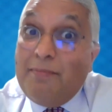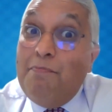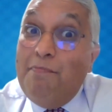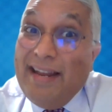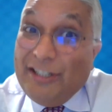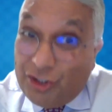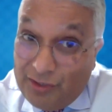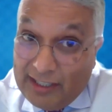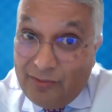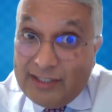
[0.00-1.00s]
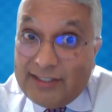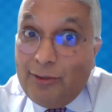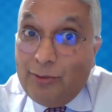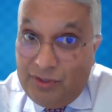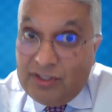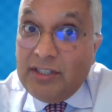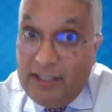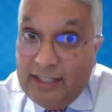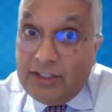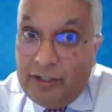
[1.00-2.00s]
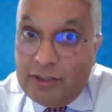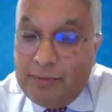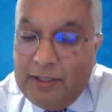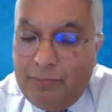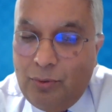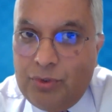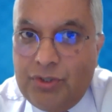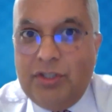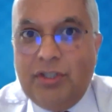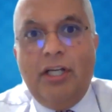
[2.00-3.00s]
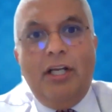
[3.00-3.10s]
measuring results is going to be important.